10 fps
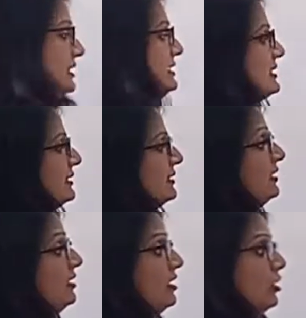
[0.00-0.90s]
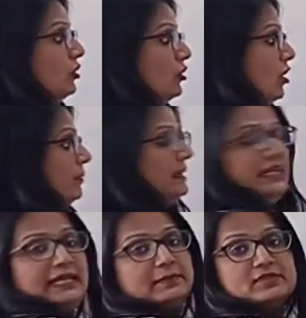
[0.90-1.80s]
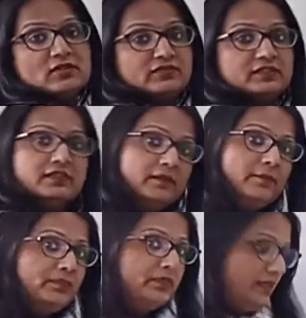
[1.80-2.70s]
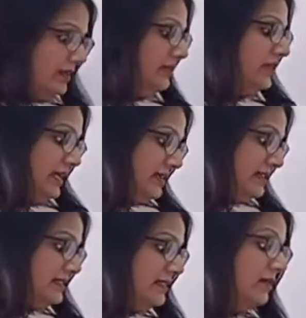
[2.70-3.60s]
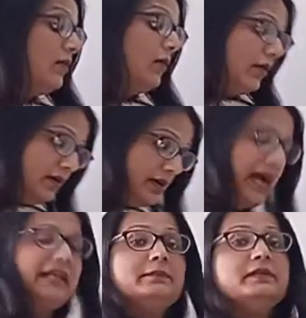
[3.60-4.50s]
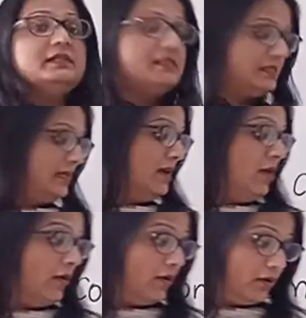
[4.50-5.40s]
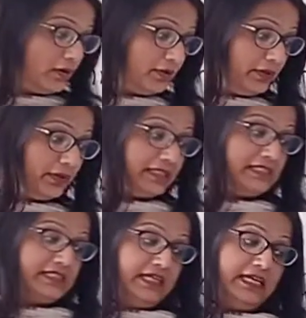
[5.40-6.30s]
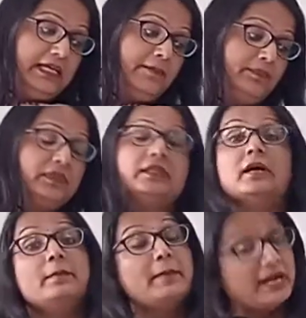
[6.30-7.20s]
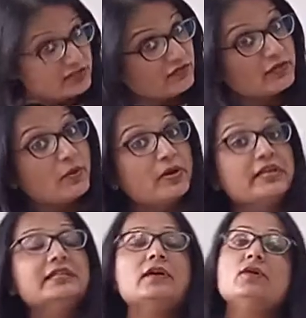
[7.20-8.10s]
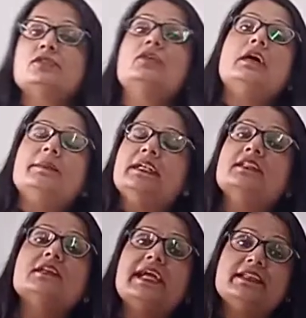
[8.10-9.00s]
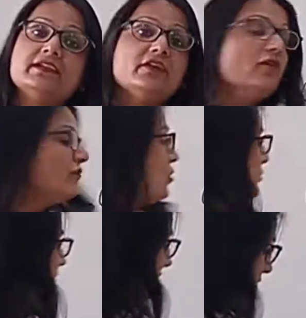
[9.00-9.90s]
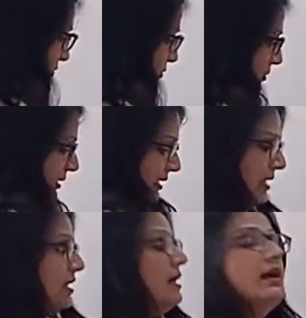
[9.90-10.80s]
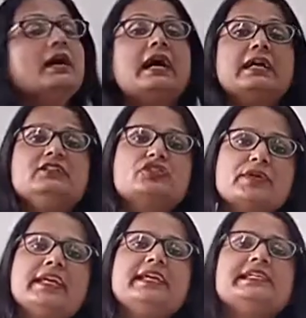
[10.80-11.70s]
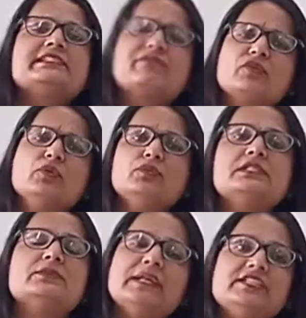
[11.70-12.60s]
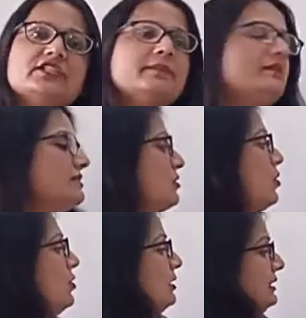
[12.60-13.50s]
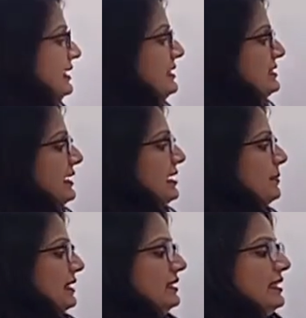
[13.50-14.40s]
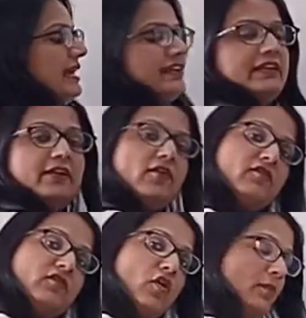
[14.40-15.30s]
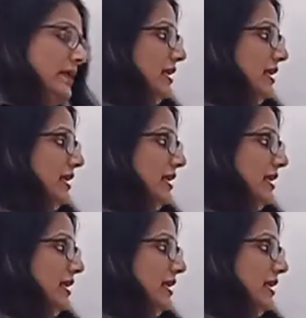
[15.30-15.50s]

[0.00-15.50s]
These are the common names of the things or animals, or you can say the parts of the body, they also come under the category of common nouns only, and trees, fruits, vegetables, all these they come under the category of common